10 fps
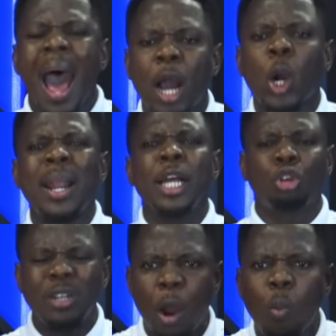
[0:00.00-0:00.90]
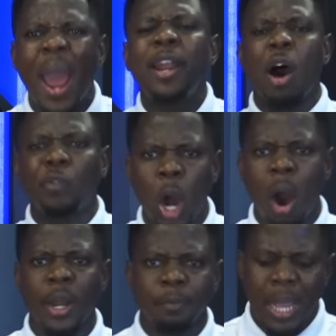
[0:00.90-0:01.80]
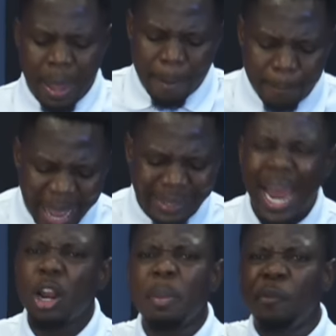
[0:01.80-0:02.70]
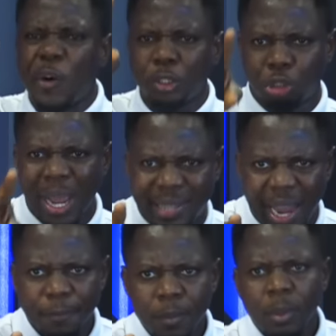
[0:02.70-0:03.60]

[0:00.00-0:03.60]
according to the word of God, may they not be frustrated.